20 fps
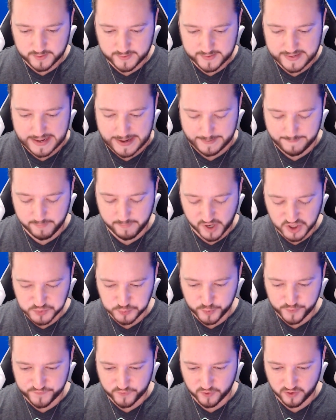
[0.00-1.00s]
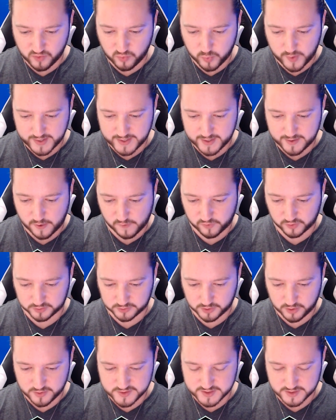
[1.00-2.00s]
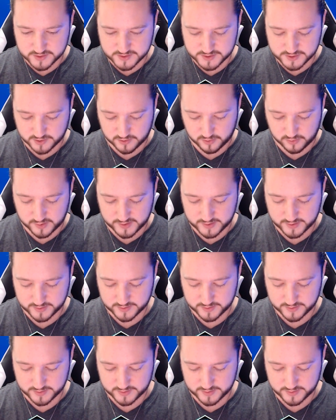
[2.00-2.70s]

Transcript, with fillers: I much prefer winning over losing, so...